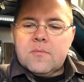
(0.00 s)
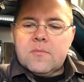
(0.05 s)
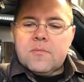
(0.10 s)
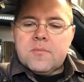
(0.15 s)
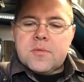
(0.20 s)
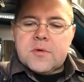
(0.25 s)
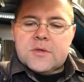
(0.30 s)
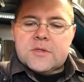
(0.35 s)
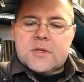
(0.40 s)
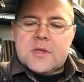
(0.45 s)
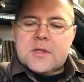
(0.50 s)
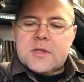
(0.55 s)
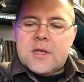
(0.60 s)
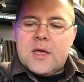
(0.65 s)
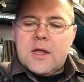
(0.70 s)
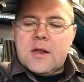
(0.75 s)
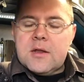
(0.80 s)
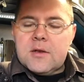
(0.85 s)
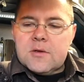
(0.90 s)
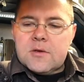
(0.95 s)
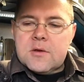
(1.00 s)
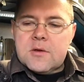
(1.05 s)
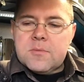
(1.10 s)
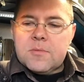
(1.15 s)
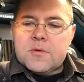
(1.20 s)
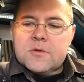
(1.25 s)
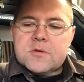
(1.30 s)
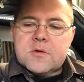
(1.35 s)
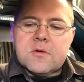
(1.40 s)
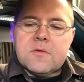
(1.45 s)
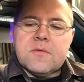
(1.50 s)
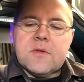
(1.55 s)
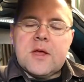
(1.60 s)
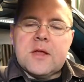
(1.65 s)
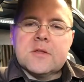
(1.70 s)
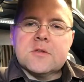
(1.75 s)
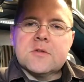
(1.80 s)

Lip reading: present that and to preserve that,